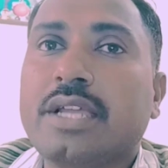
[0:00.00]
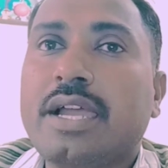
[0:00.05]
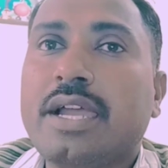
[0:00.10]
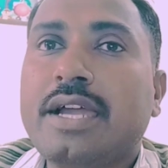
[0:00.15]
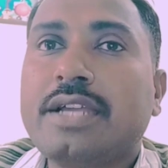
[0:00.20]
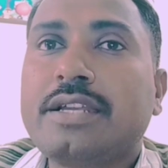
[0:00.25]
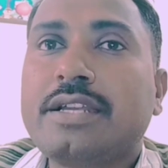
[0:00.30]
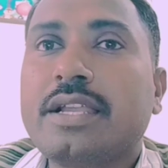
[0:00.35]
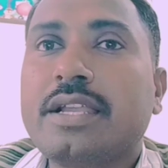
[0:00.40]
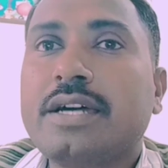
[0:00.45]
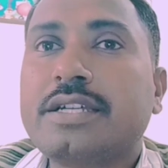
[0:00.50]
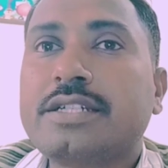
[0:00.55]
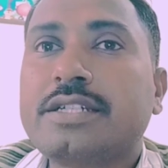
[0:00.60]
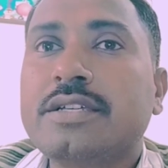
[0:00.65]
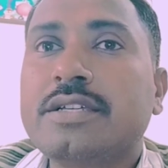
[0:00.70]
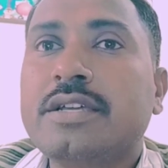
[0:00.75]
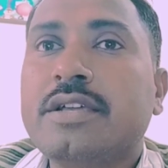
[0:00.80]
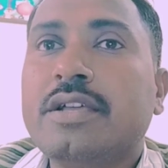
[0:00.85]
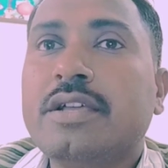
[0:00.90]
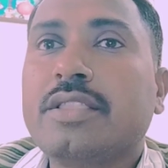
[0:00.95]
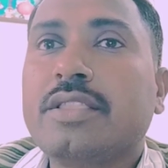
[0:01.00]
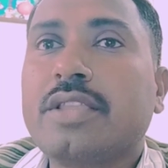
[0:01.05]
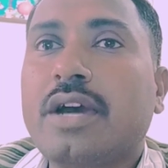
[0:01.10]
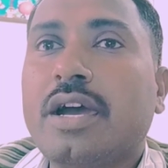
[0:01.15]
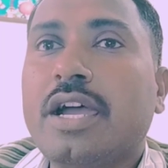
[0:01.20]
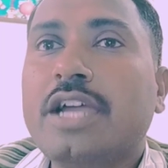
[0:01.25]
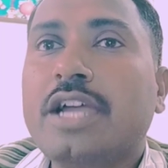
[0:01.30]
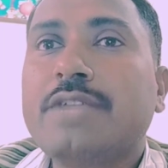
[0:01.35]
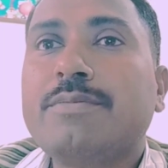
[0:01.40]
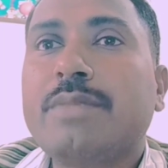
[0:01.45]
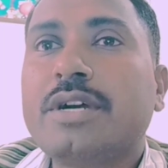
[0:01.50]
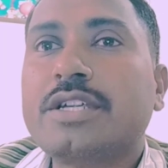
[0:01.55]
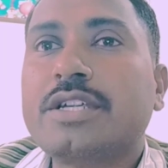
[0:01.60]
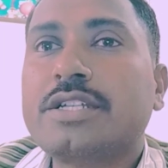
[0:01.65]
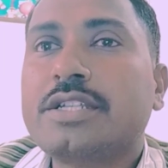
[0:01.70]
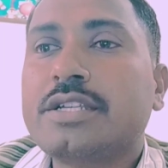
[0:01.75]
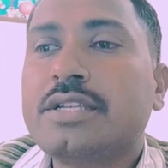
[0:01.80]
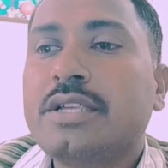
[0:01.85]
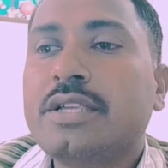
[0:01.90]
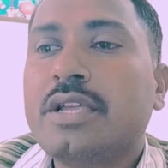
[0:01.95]
At last, the
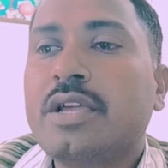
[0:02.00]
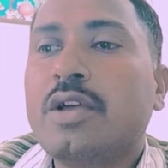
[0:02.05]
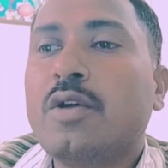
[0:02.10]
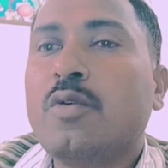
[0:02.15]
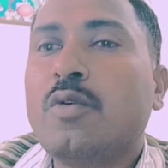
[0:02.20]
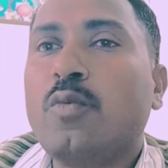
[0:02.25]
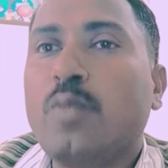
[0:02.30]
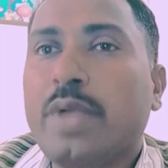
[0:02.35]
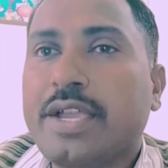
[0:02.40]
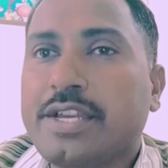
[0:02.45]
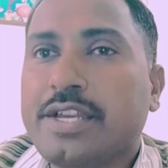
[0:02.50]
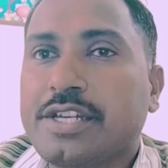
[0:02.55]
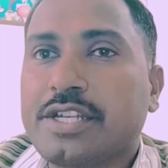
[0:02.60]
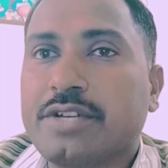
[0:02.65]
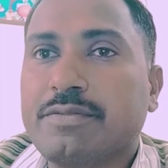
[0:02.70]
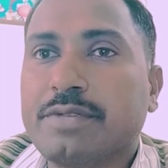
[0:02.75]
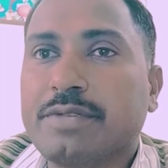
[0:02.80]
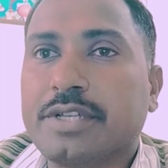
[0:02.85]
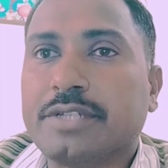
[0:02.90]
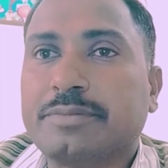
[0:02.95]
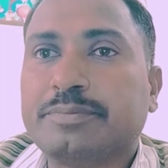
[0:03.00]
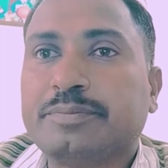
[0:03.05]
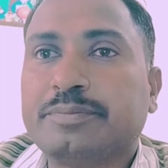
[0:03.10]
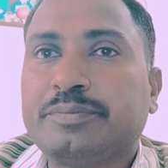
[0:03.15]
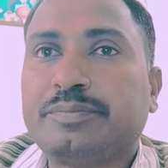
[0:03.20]
ironmaster went away.